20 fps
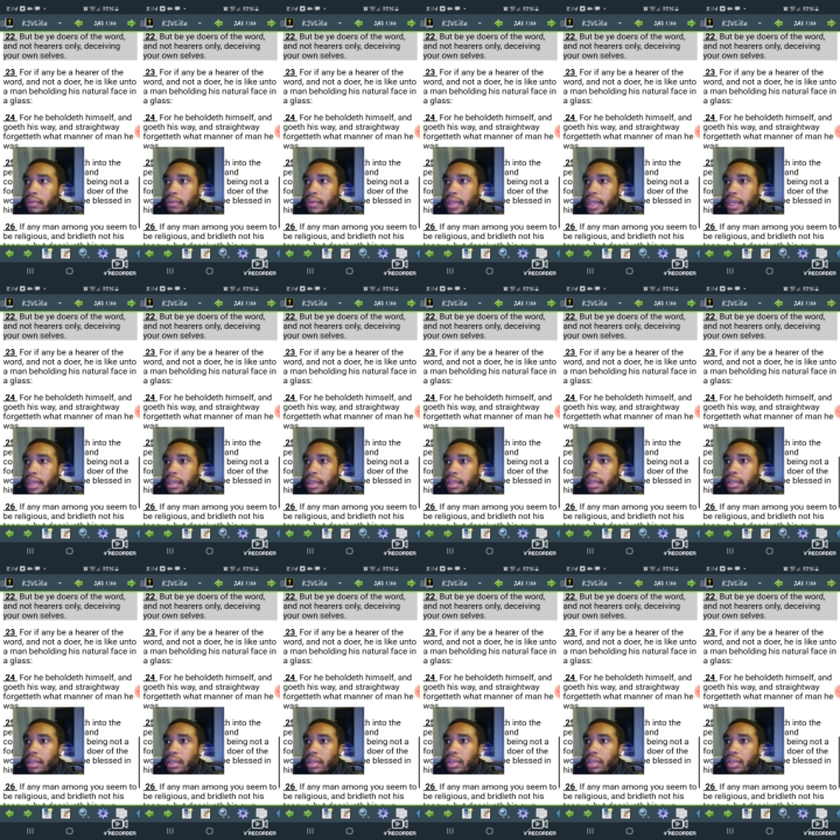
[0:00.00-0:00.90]
Okay?
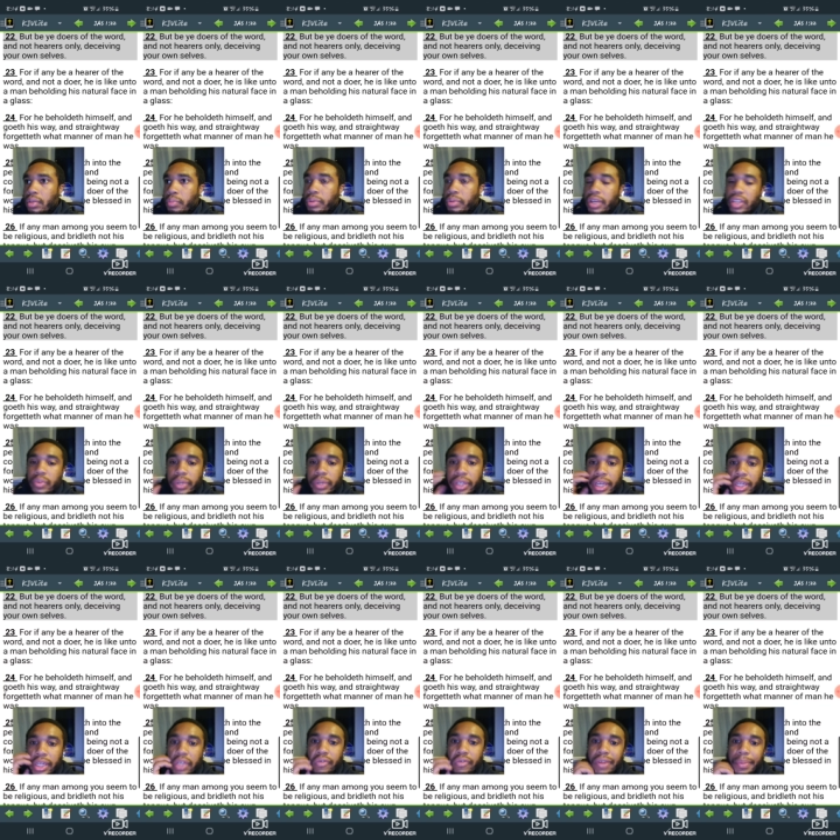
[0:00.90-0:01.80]
Because when you
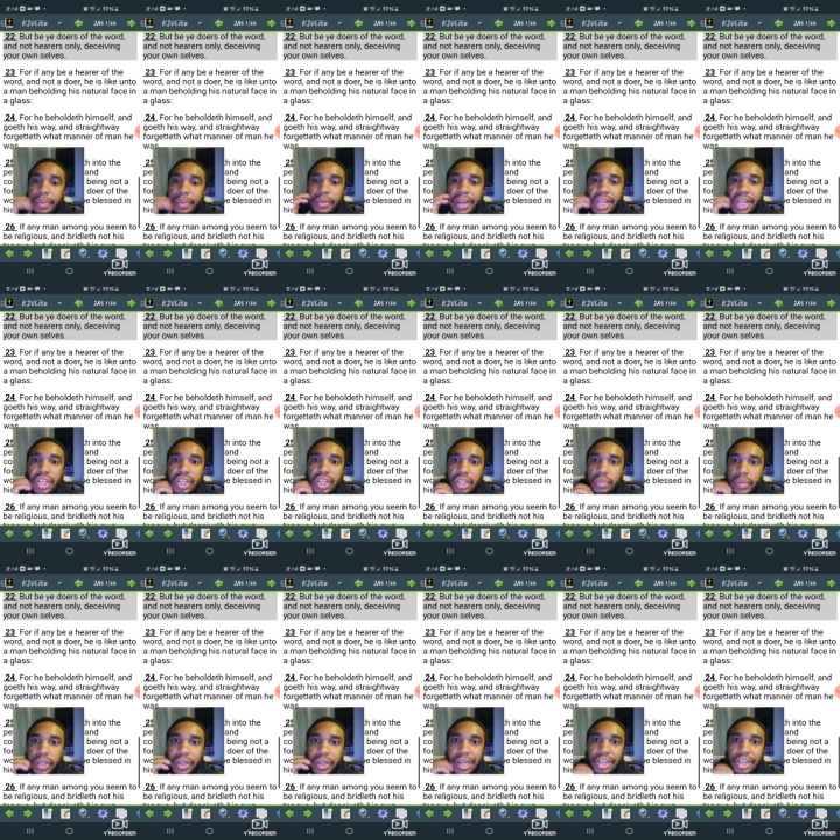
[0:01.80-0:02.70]
get your reparations,
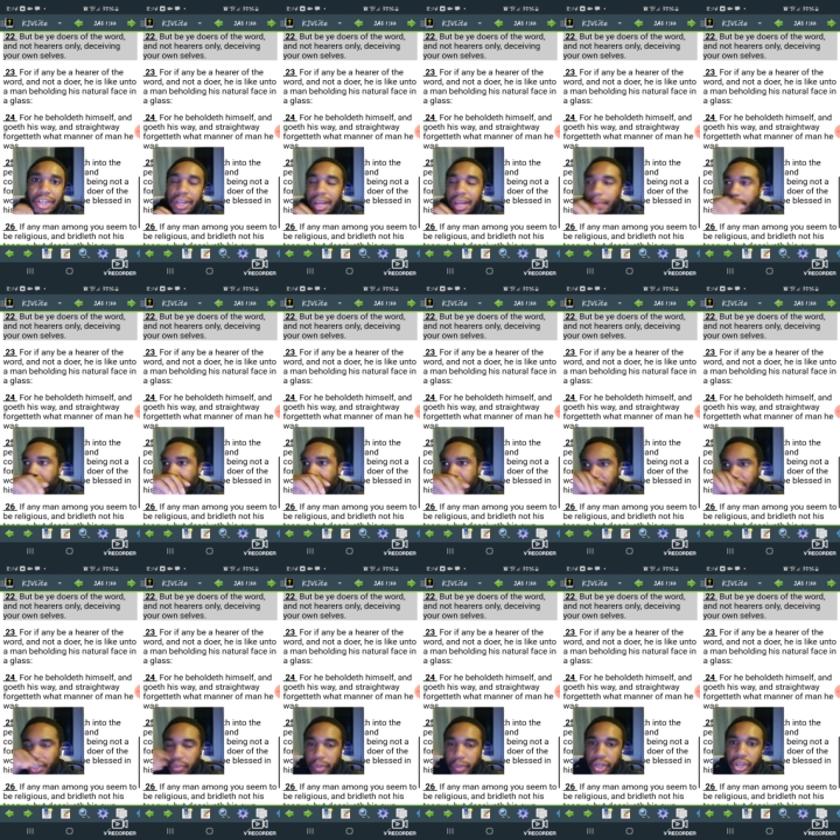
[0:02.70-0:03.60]
when you get your
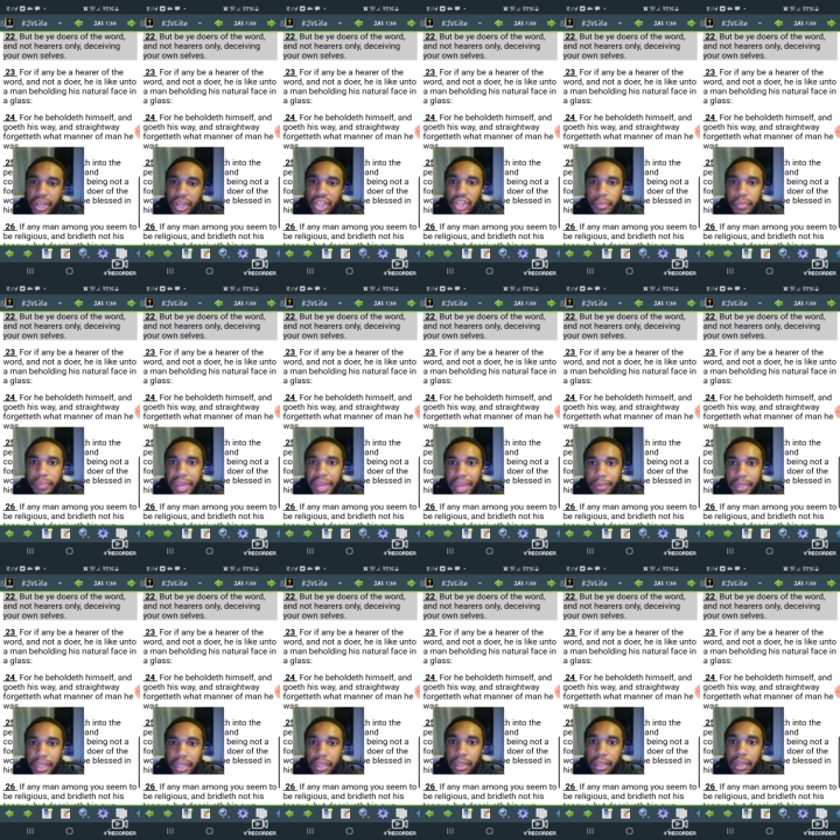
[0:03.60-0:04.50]
compensation, when you get your
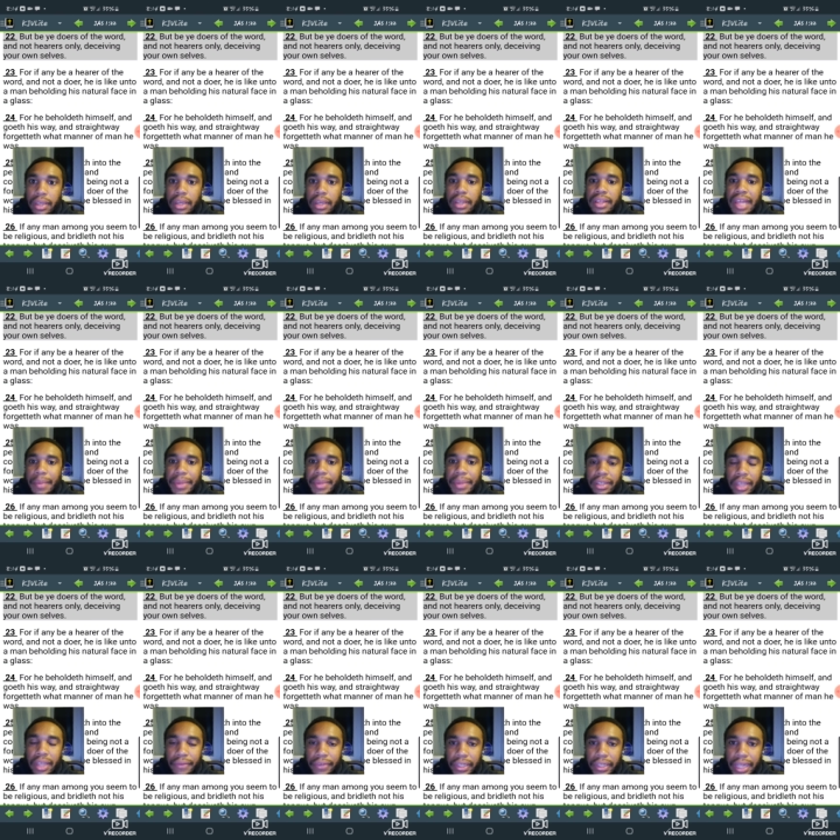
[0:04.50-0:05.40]
payment, that
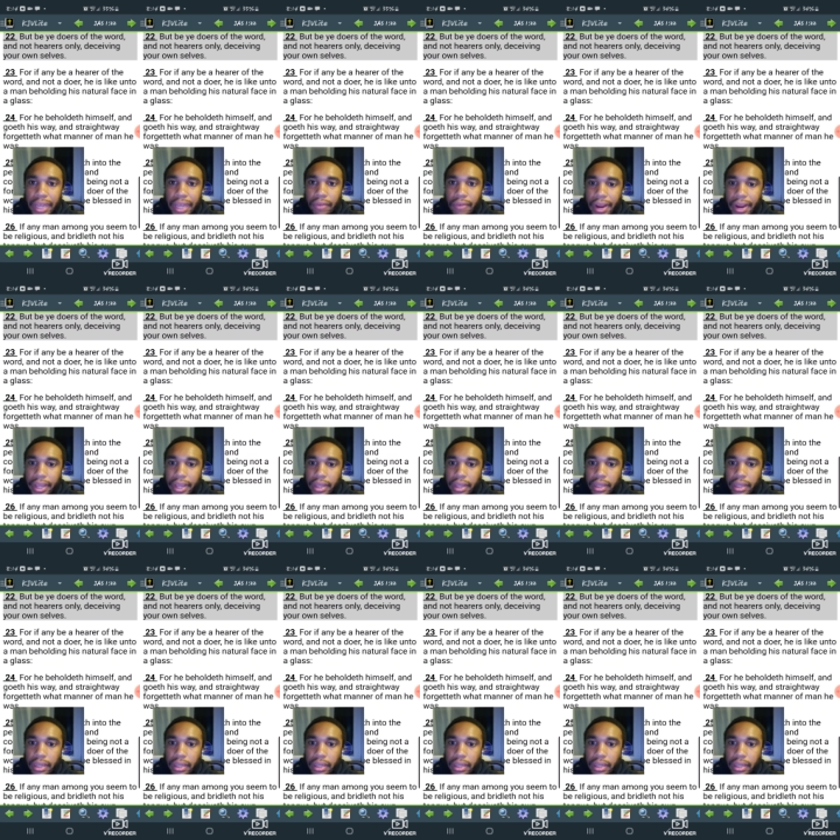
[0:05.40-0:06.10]
makes everything right.